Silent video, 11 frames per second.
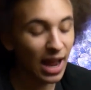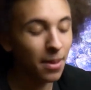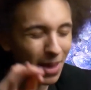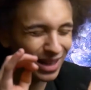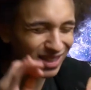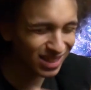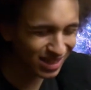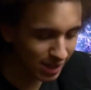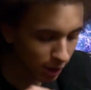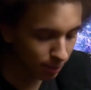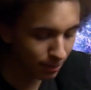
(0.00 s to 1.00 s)
and they
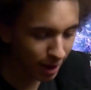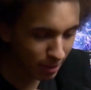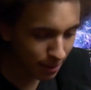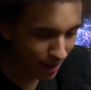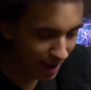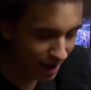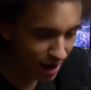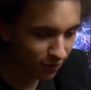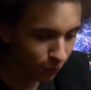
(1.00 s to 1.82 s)
still make me pay